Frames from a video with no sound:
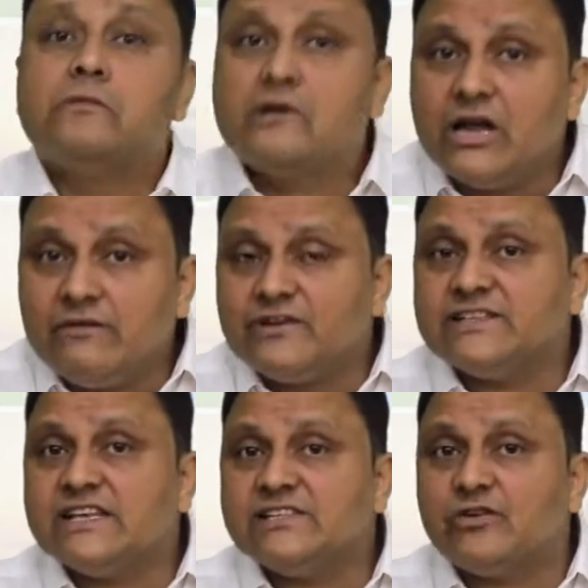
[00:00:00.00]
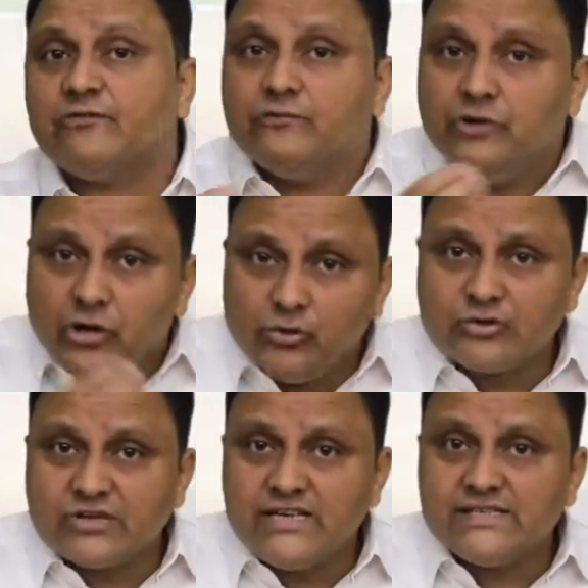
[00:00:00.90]
convergence of
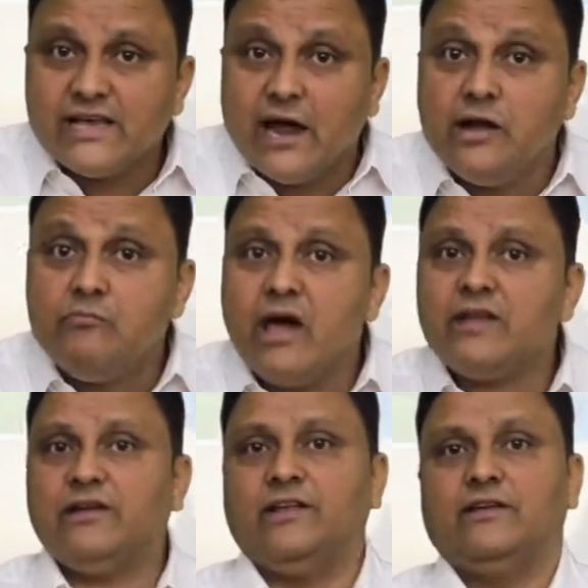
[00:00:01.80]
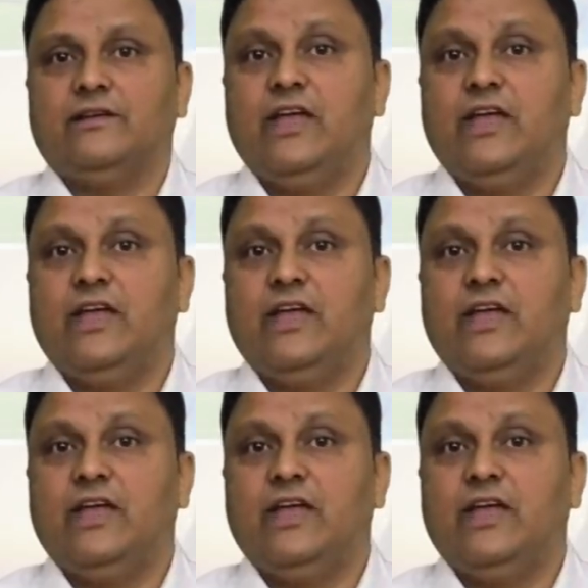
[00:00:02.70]
neuroscience and marketing,